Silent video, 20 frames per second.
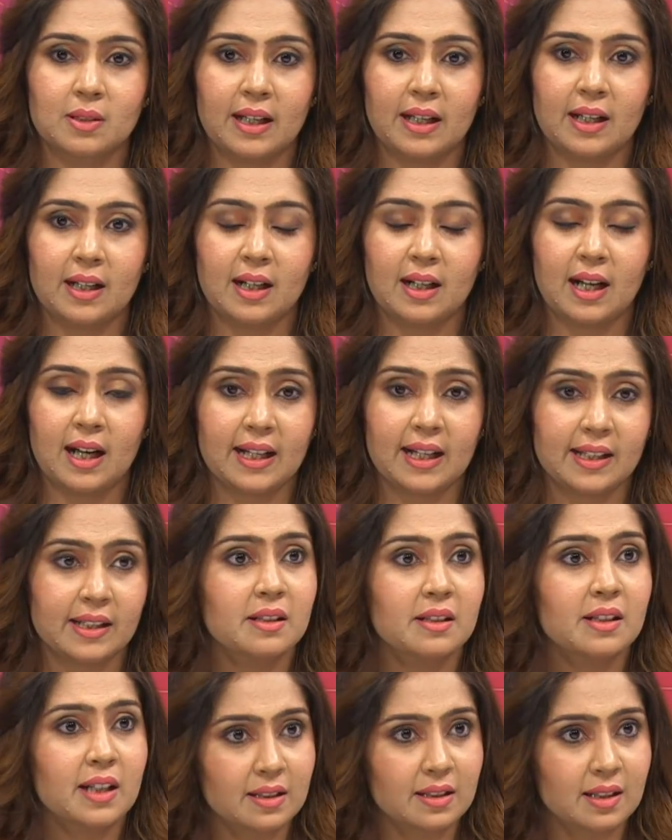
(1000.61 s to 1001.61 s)
I did
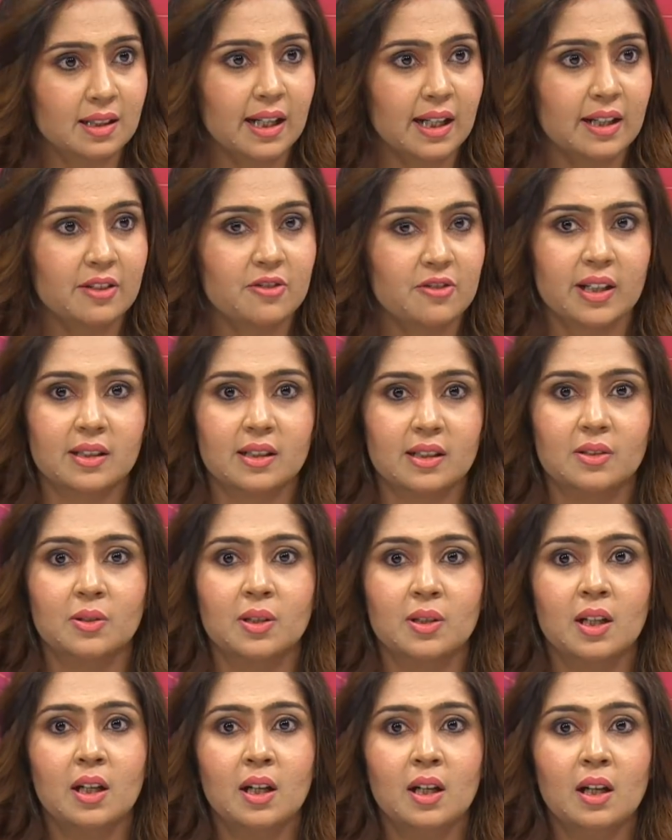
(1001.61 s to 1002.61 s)
another client right now
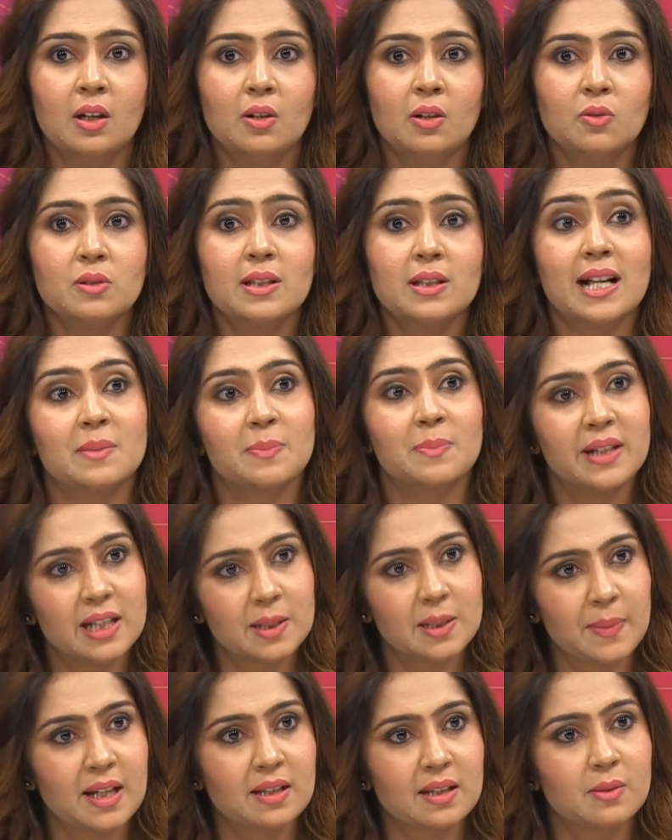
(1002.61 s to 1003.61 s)
whose husband has
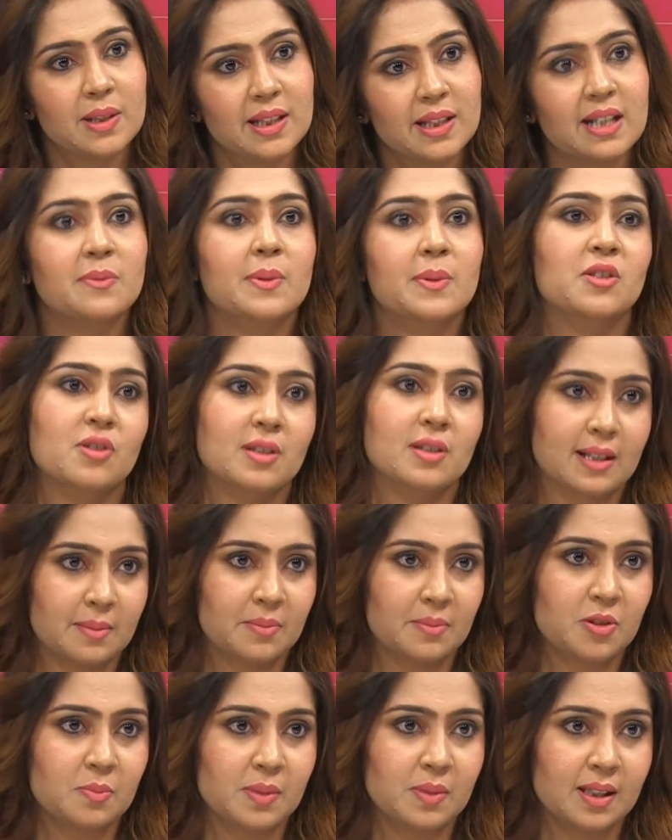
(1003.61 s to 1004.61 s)
passed away, and that's why she's come
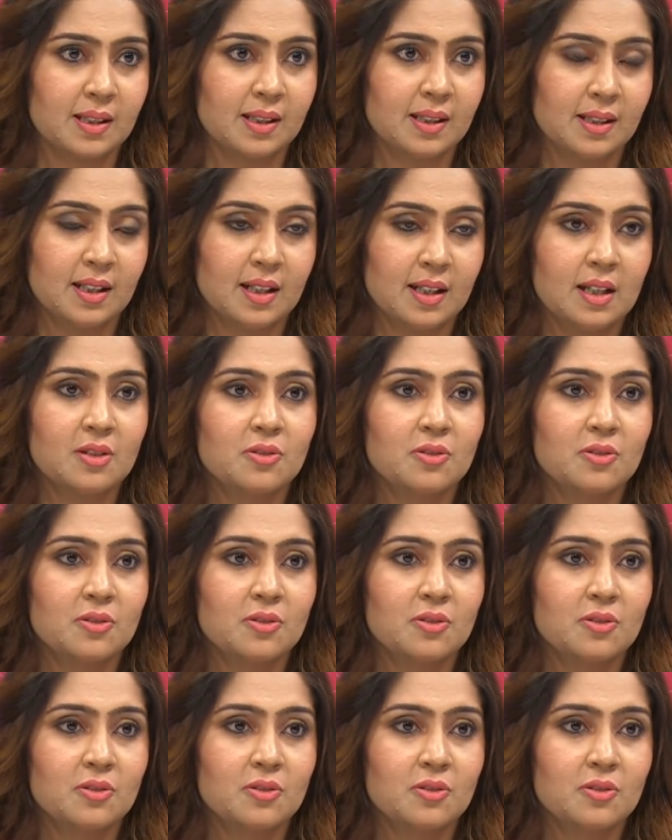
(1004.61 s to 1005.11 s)
to me.